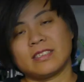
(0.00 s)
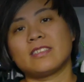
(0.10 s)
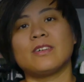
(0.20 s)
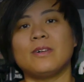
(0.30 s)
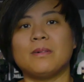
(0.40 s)

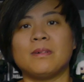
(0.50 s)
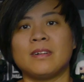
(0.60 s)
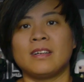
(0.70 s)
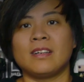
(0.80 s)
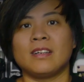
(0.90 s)
So,
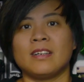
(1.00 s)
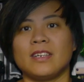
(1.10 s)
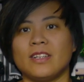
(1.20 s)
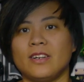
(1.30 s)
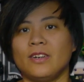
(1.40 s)

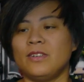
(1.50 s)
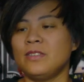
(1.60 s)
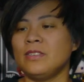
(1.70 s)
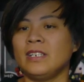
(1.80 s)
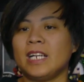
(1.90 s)

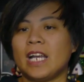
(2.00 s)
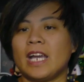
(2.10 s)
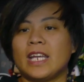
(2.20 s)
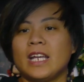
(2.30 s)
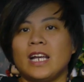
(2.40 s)

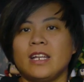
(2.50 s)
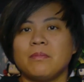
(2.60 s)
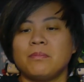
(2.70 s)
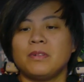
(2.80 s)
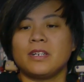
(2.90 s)
I
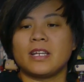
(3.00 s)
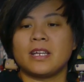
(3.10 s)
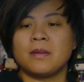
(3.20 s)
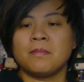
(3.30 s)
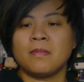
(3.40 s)
gotta put
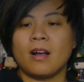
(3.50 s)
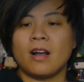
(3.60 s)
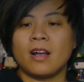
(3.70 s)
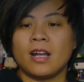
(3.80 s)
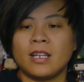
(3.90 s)
him
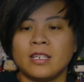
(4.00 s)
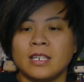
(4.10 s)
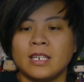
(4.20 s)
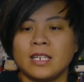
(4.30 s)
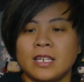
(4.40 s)
on
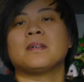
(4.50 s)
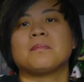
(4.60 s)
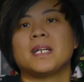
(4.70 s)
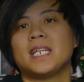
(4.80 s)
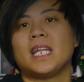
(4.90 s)

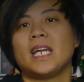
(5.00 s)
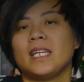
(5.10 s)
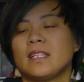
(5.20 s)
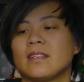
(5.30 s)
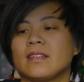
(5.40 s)
my ninth